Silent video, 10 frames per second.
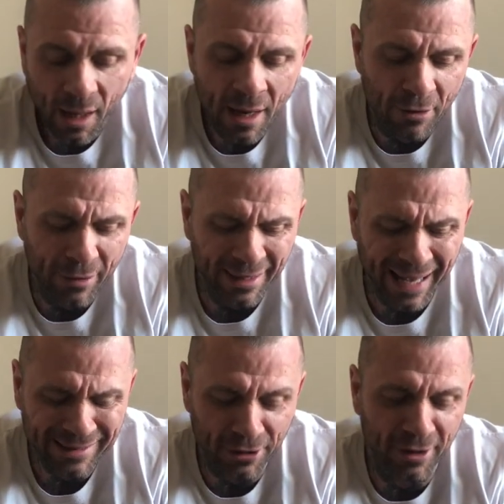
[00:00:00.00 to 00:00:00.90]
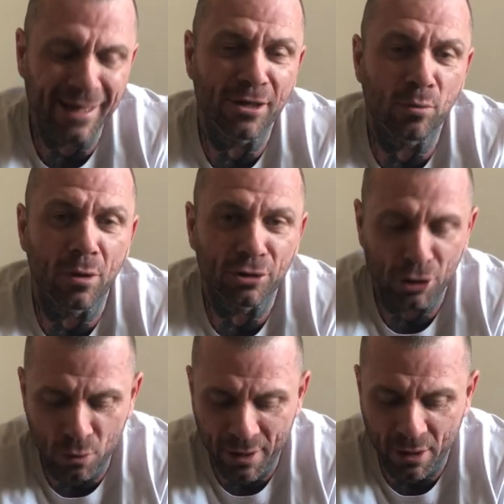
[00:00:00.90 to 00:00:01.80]
And I realised I only needed one
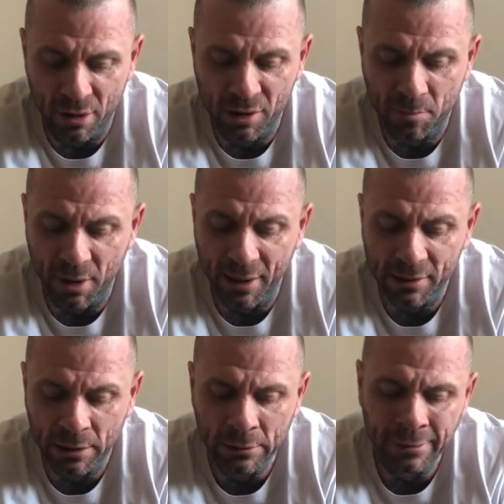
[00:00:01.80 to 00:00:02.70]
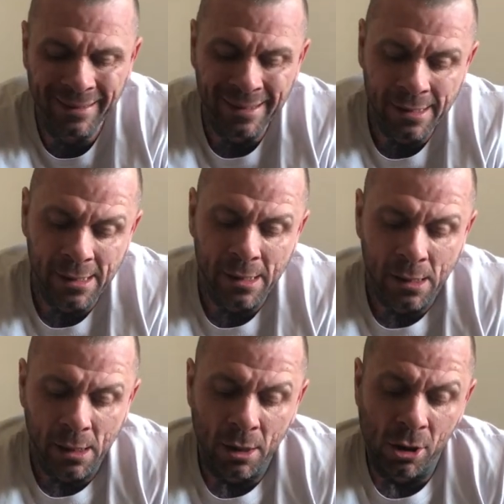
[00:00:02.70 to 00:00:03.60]
shoe when I got this blade.
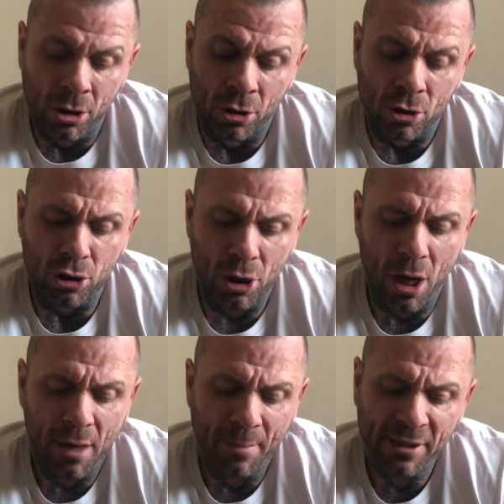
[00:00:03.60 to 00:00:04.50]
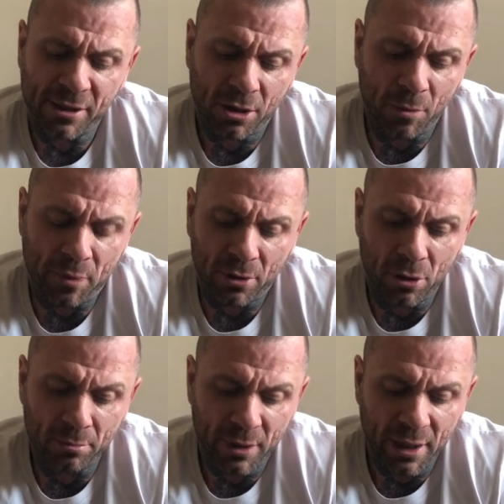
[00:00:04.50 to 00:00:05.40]
So I messaged a couple of
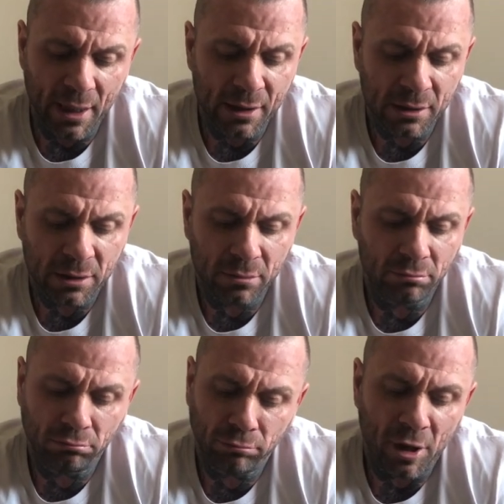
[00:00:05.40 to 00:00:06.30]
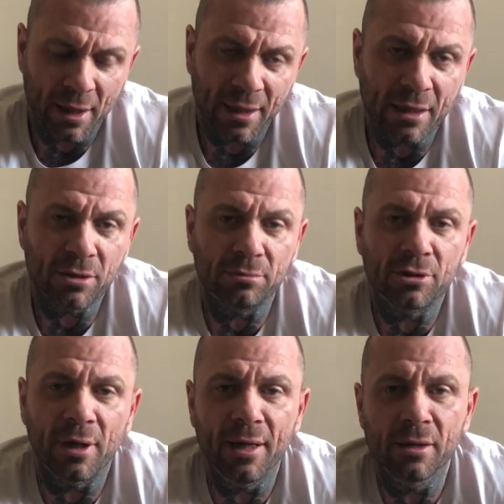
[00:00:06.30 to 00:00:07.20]
companies, trying to get some
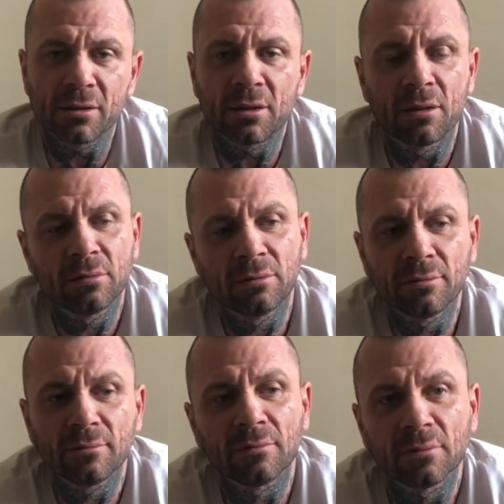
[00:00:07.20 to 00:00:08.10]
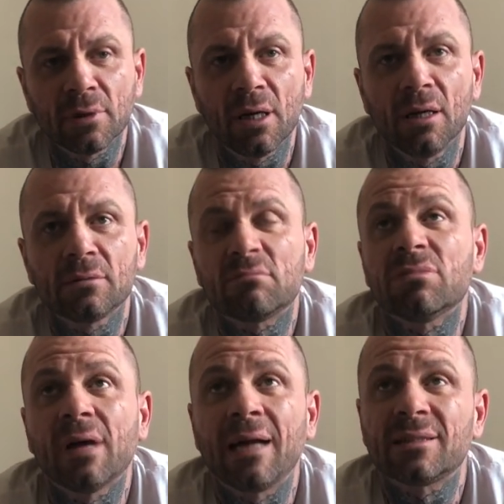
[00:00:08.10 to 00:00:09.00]
trainers, like